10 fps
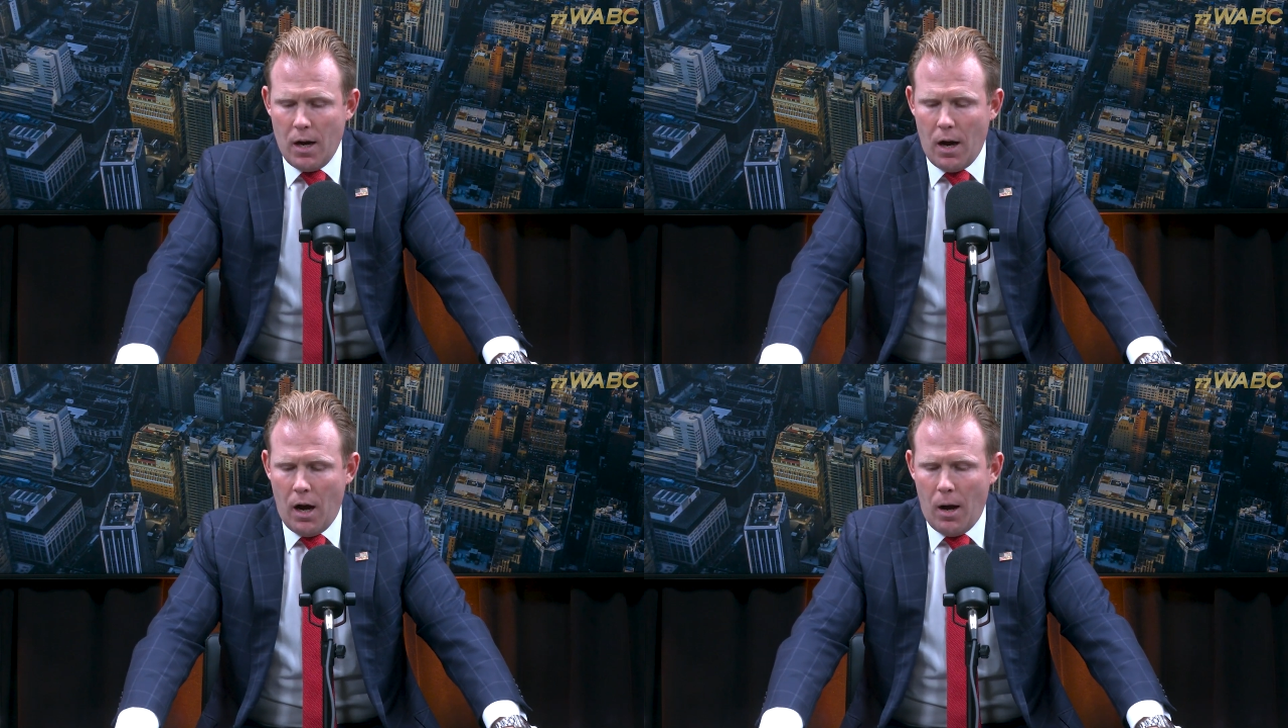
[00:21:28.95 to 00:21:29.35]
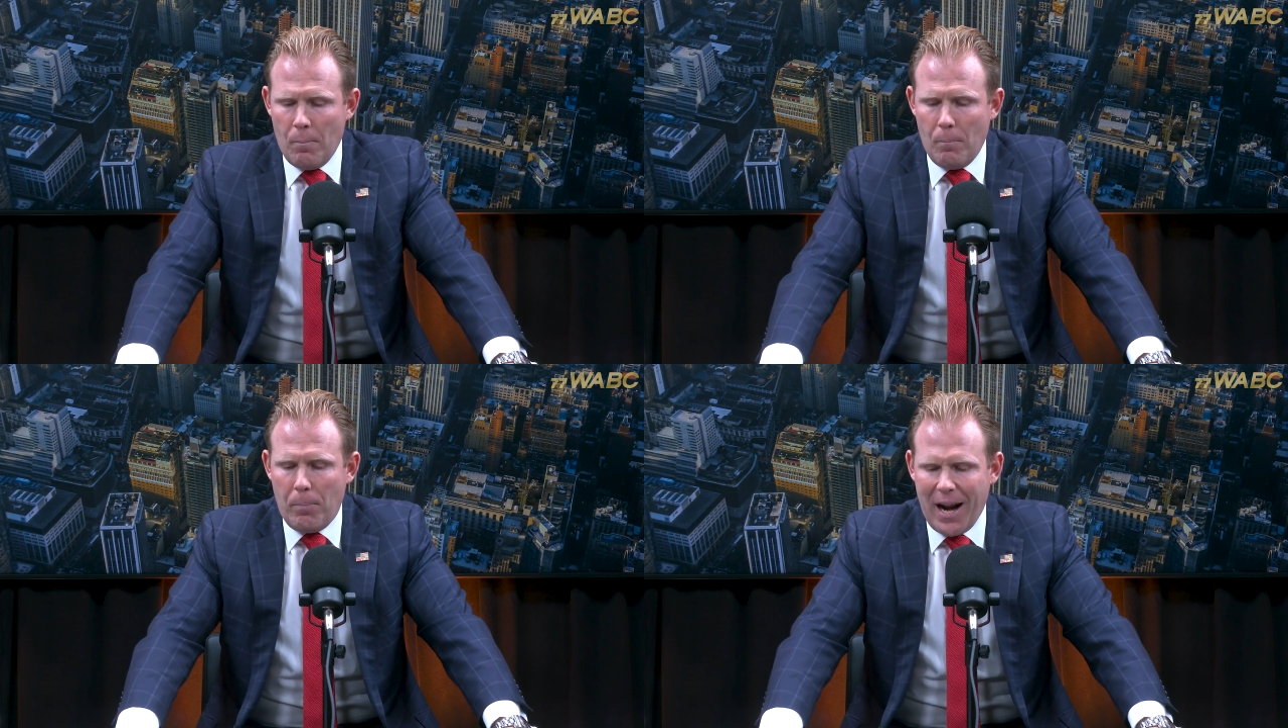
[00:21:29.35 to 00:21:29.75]
But
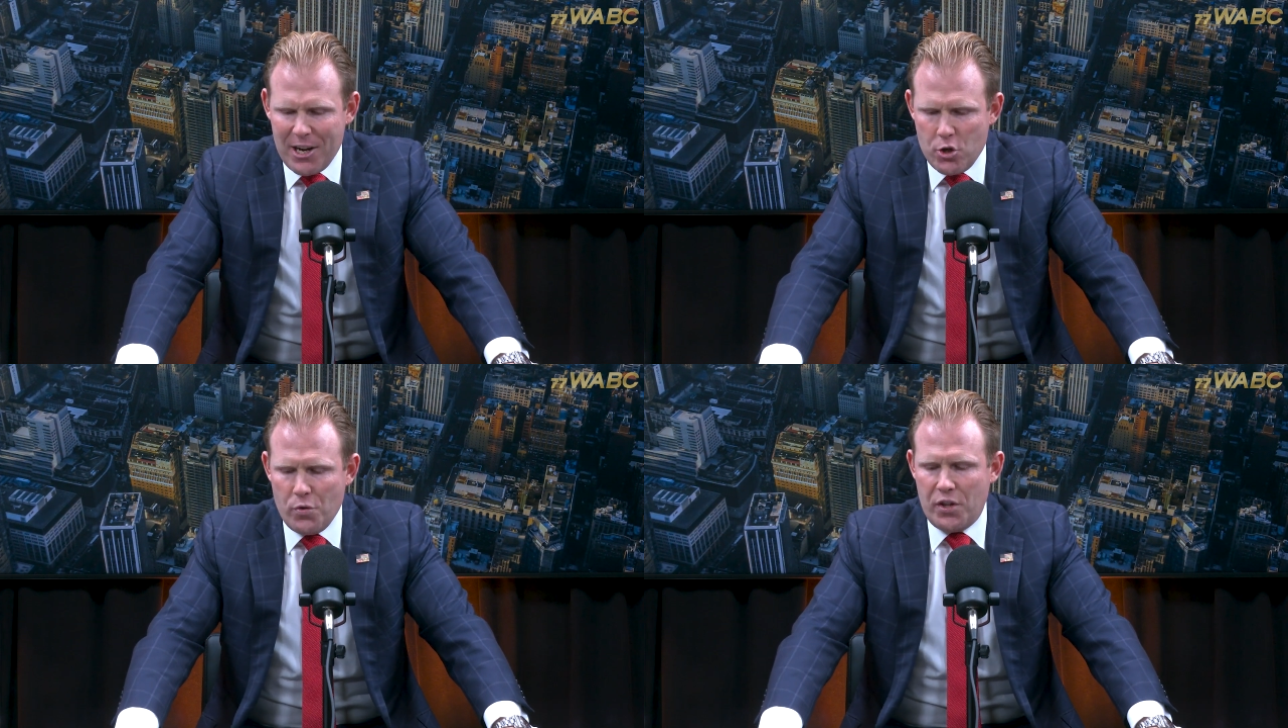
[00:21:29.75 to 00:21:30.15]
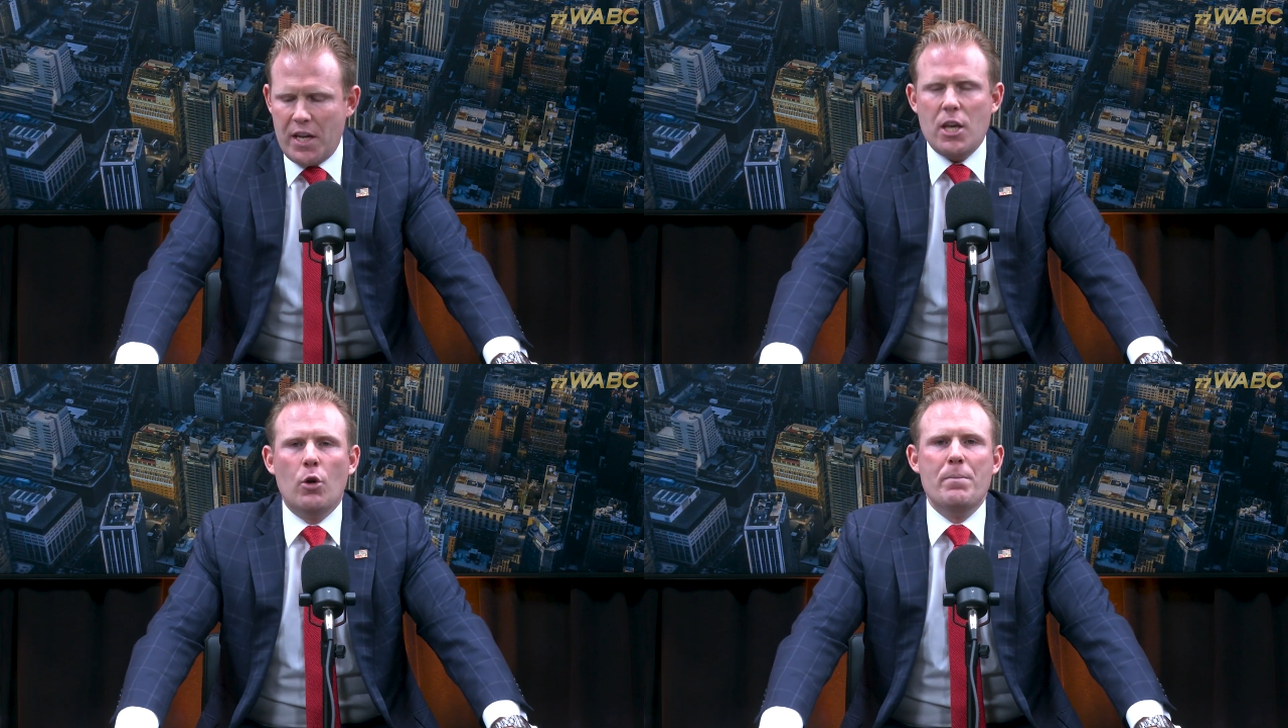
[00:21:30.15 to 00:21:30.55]
I do
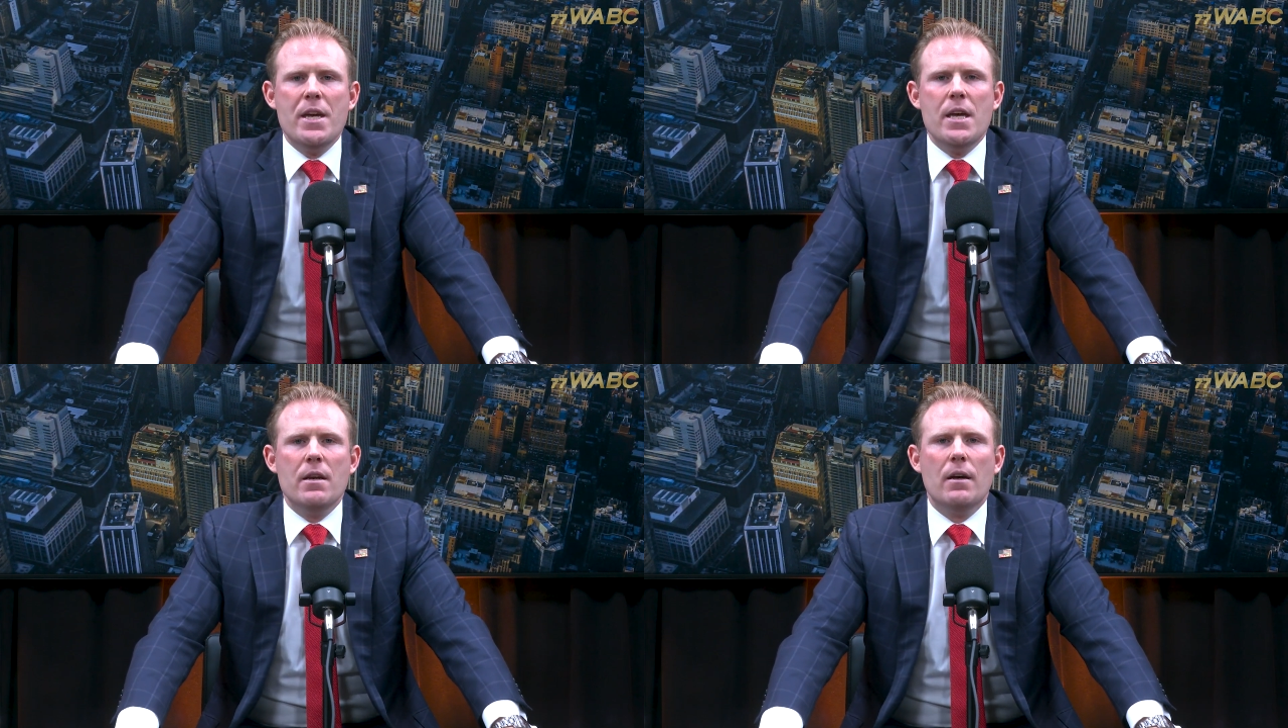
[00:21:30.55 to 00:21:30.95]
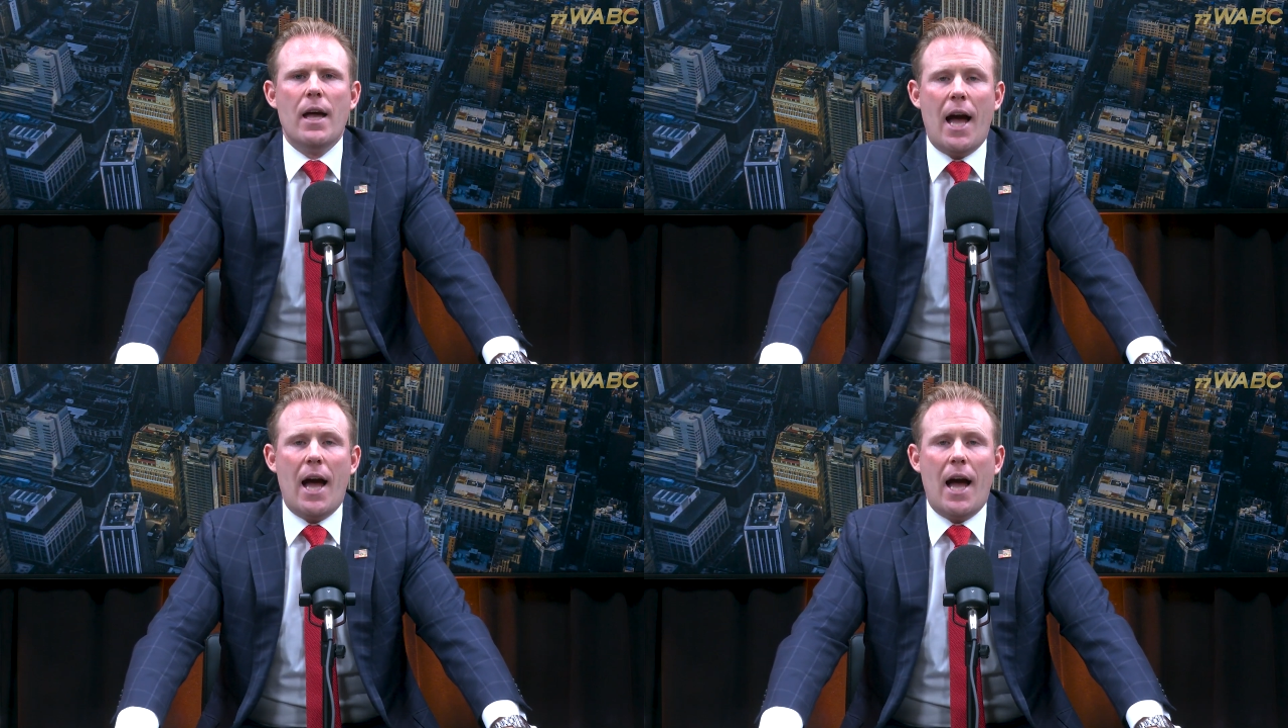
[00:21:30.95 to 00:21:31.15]
think he'll be